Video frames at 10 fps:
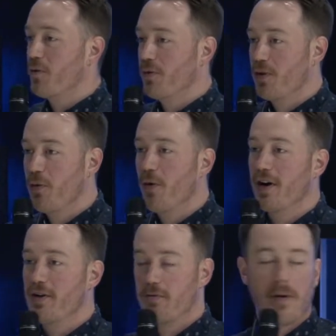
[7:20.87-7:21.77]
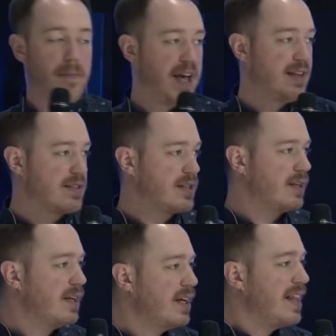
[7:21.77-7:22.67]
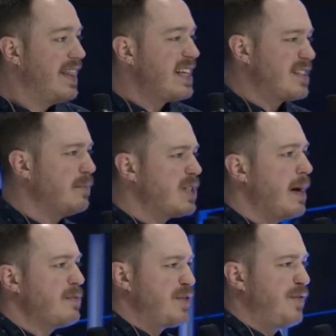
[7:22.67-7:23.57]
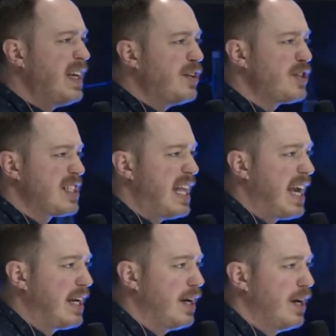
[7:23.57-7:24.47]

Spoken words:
the word repent, that sometimes feels like